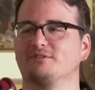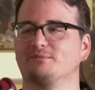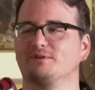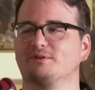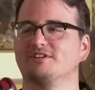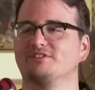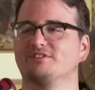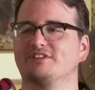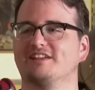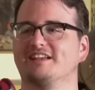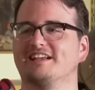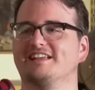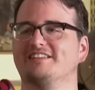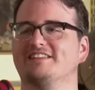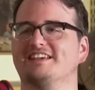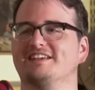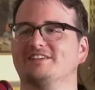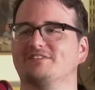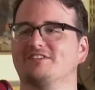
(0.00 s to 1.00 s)
one sitting in
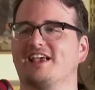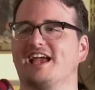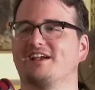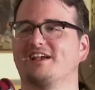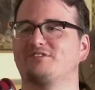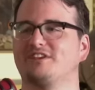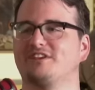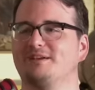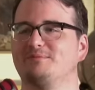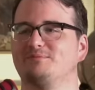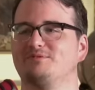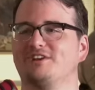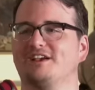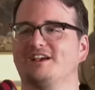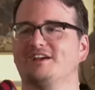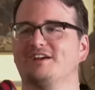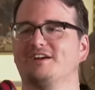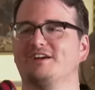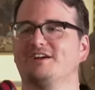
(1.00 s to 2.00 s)
the exact same
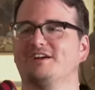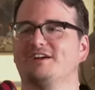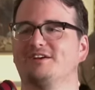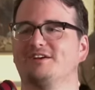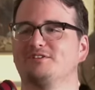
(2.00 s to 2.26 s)
chair,